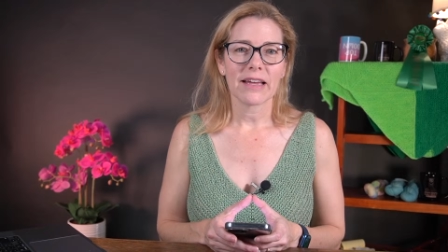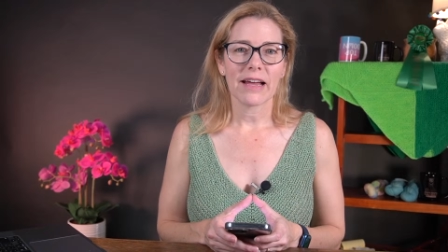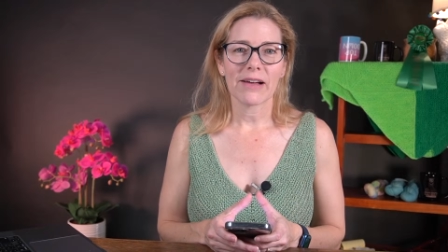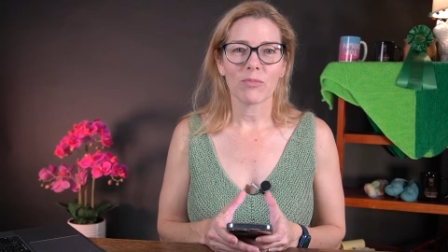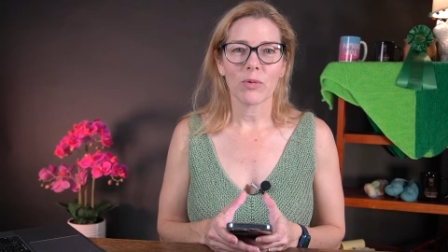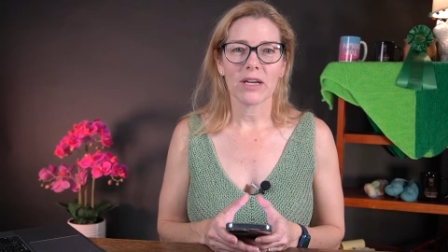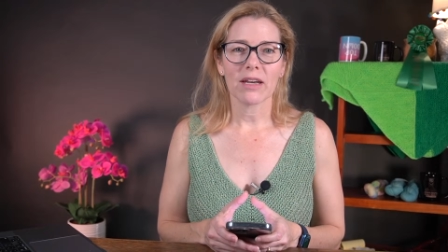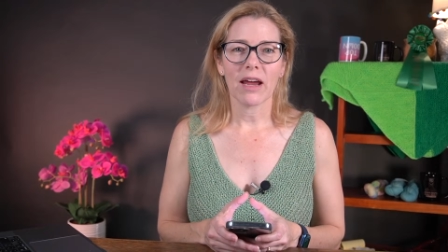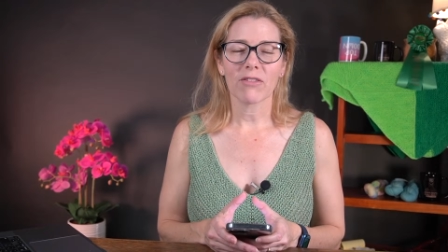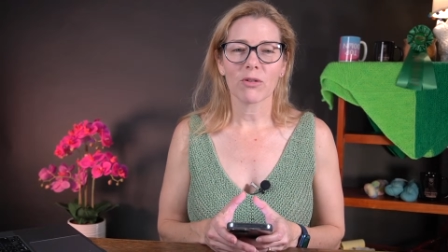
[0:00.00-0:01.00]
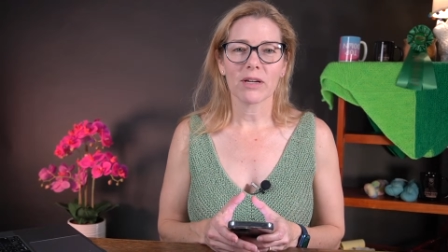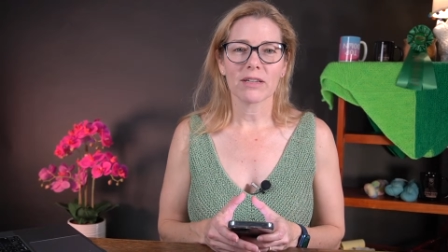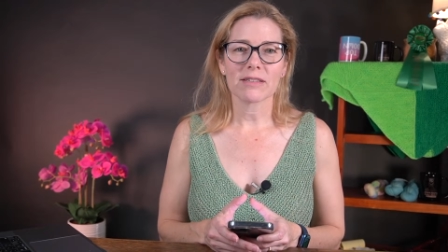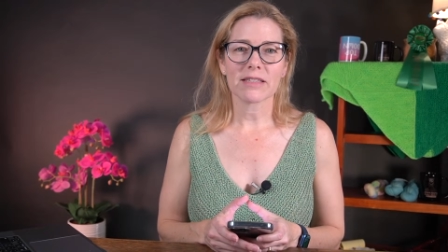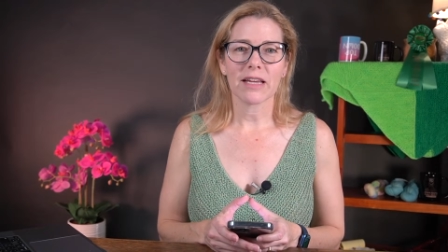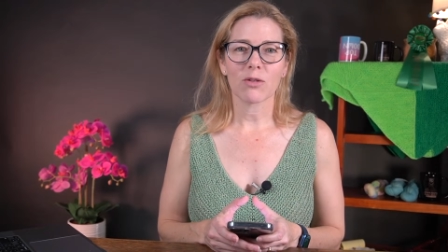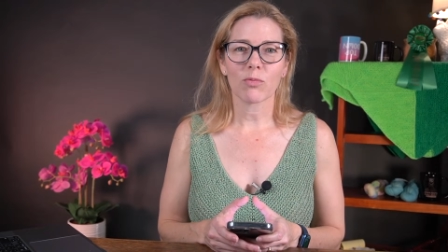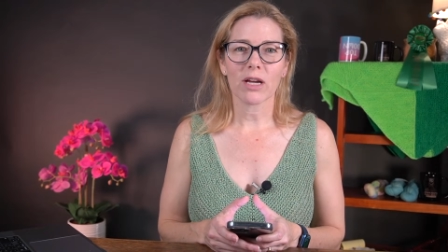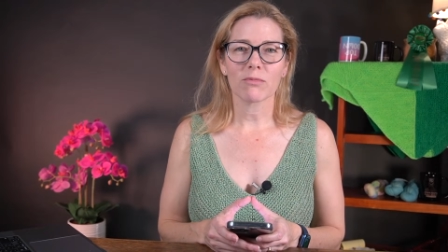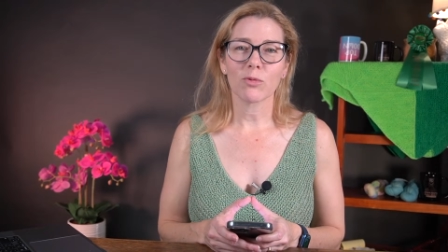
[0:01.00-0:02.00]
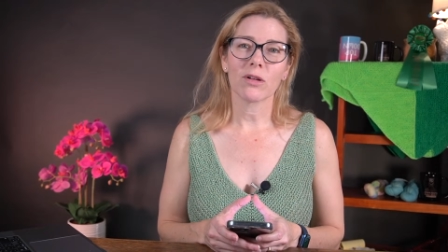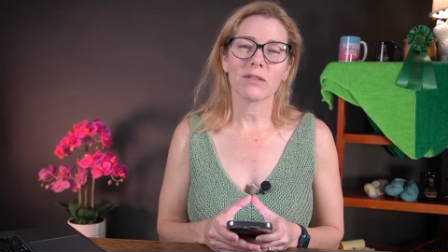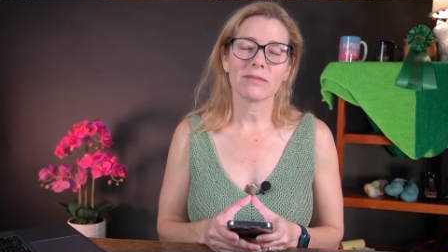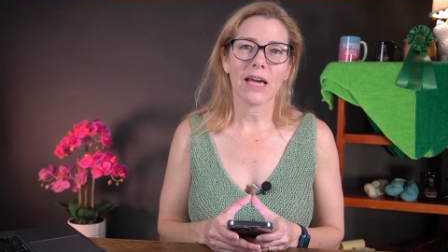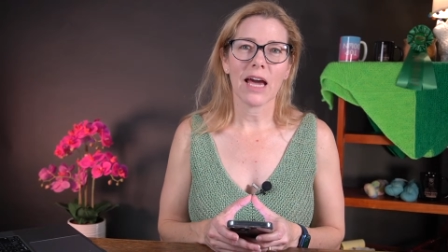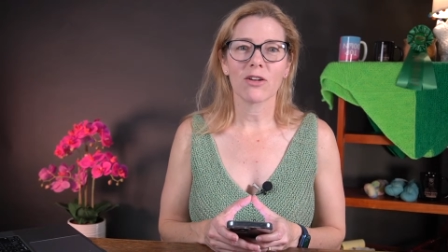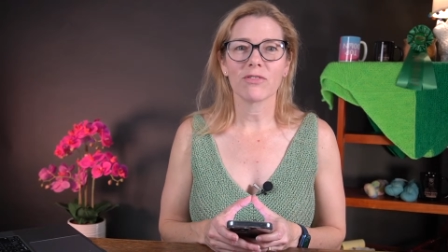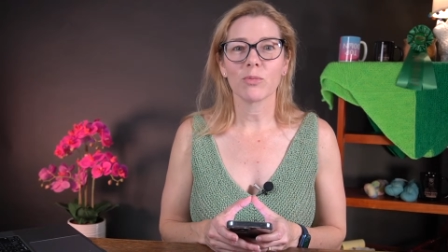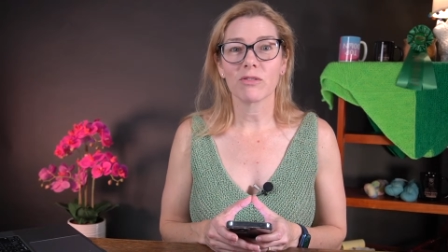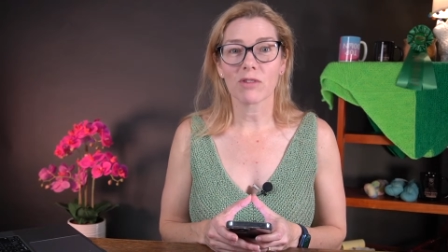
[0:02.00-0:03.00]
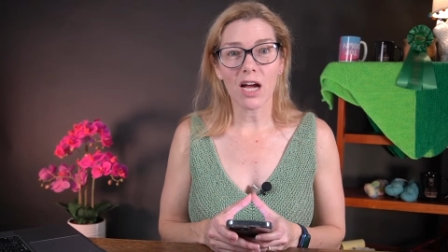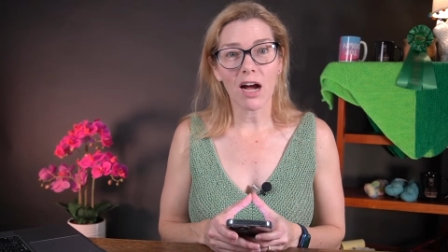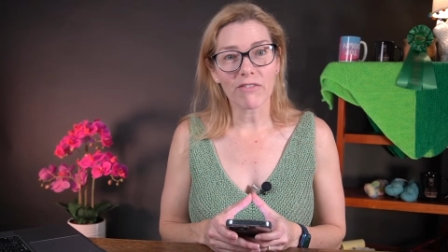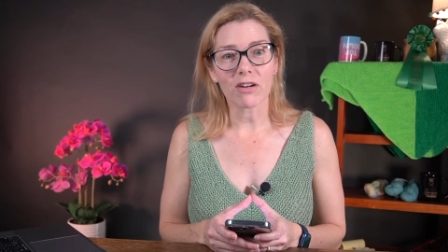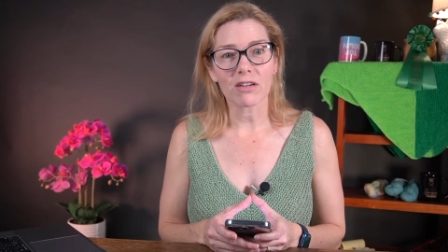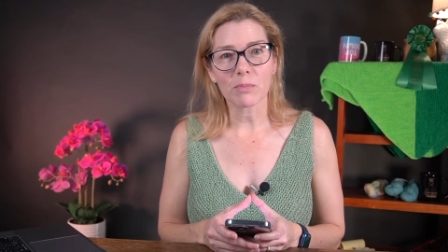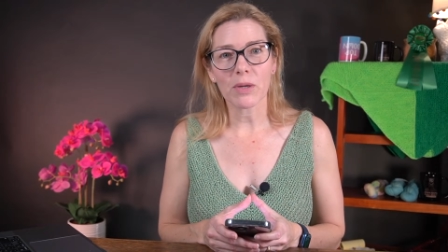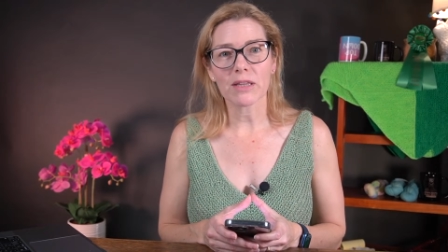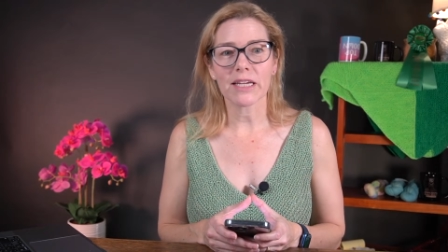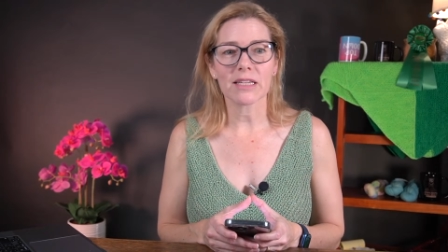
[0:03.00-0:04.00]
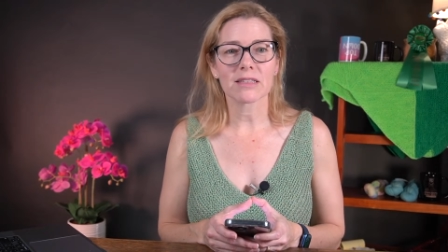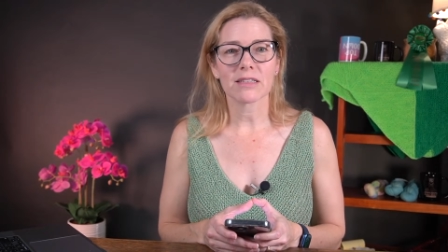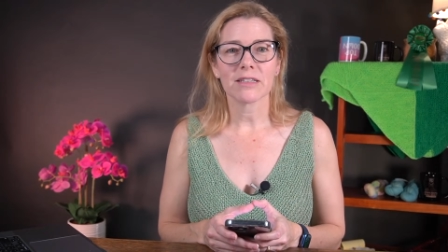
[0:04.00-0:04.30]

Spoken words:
when everyone is like, I don't know if you'll be recovered, but like,